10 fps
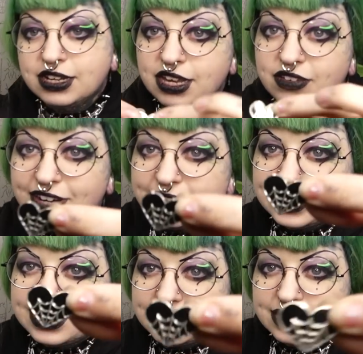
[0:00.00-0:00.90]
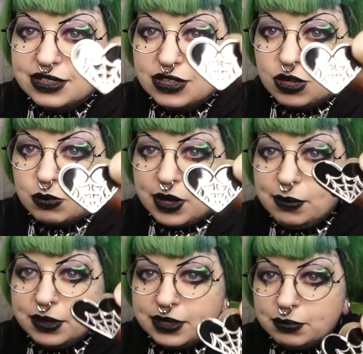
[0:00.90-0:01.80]
I found a little
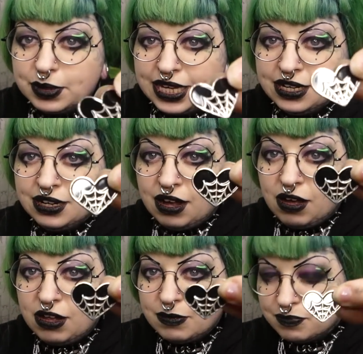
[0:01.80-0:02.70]
cobweb pin, heart,